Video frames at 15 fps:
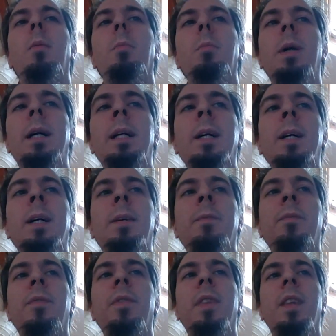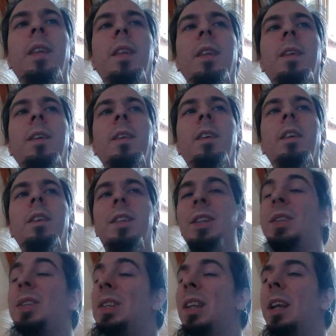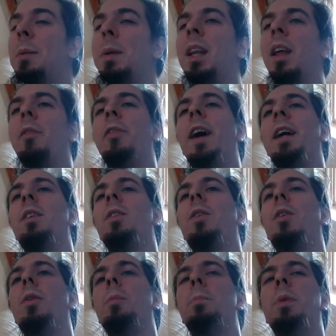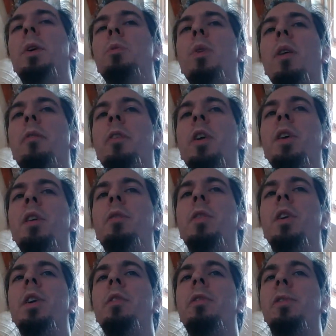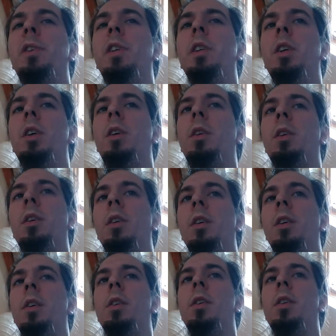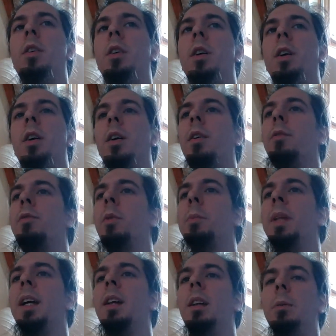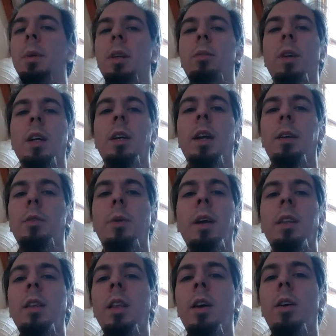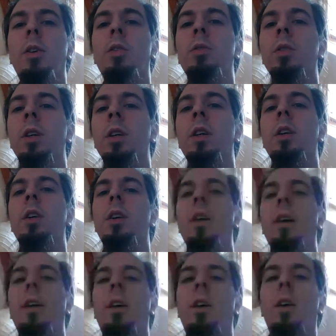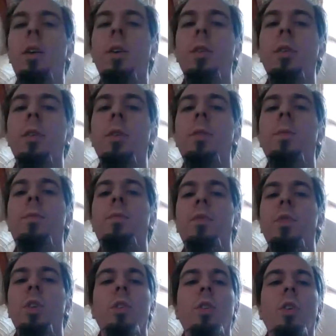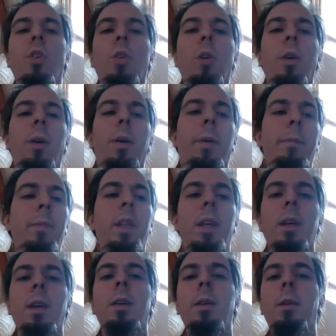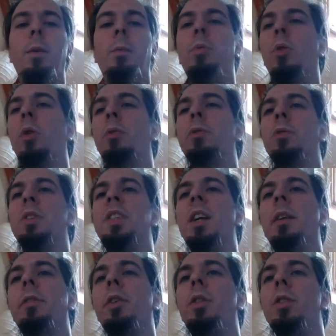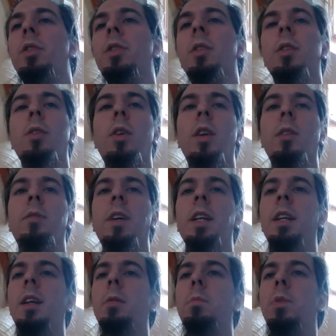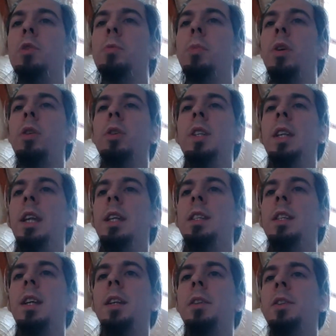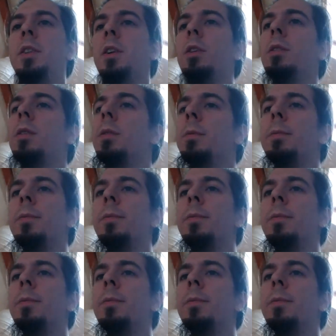But this is a limiting factor, but we are very, very far from that limit, right? Like right now on, you know, powerful servers, you can validate most blocks in less than a second.